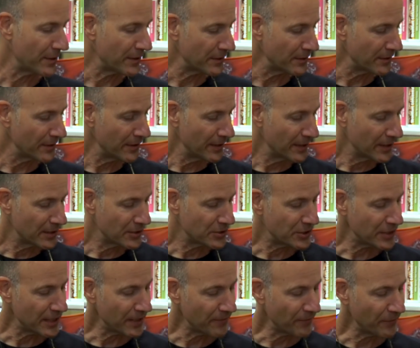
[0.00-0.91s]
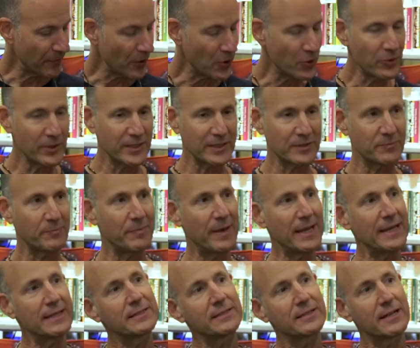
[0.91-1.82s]
The GFO is
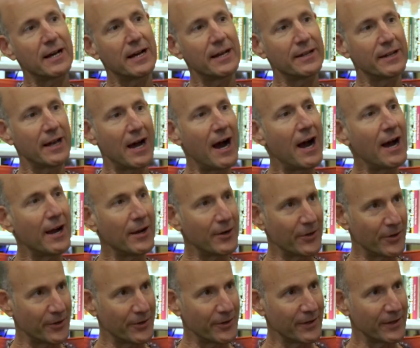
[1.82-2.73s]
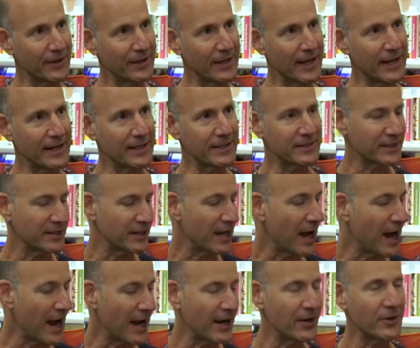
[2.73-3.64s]
based on iron, and it's
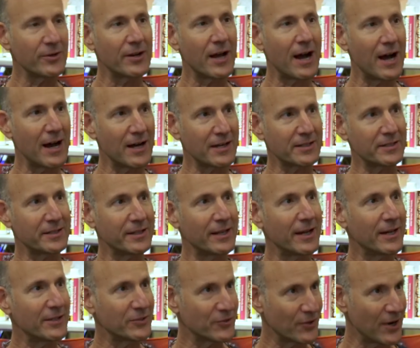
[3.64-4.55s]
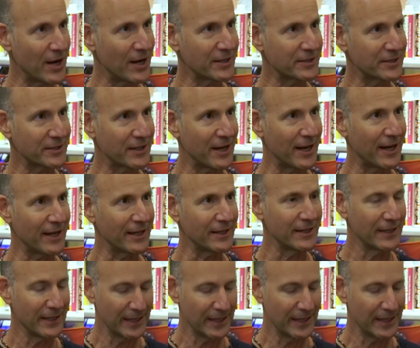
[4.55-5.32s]
an iron oxyhydroxide.